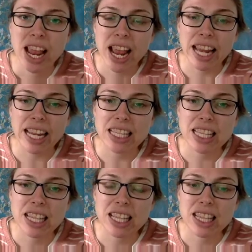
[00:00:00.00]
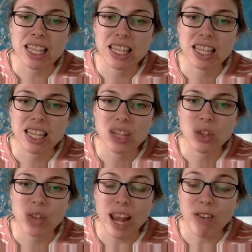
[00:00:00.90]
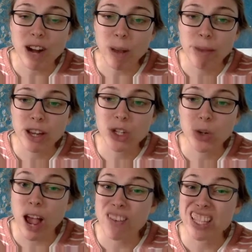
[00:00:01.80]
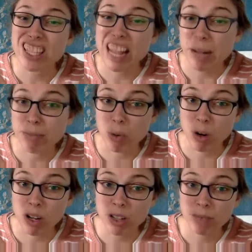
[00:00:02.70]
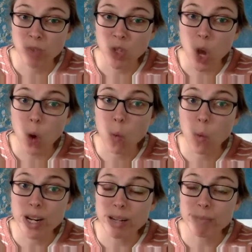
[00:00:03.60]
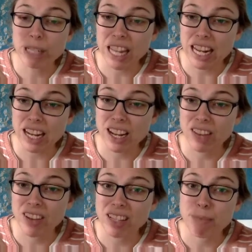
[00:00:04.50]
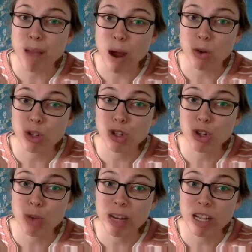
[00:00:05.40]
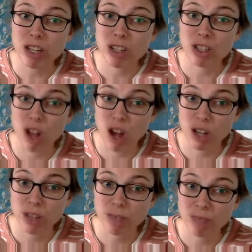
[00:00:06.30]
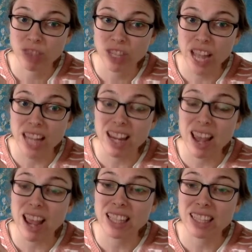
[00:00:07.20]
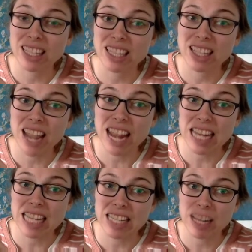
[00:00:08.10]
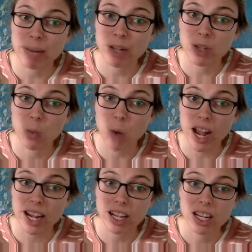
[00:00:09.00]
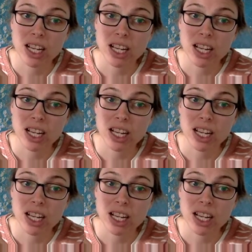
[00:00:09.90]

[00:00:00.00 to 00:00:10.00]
and they recommend you have a skateboard, a wooden plank that is about 2 meters long and at least 8 centimeters wide,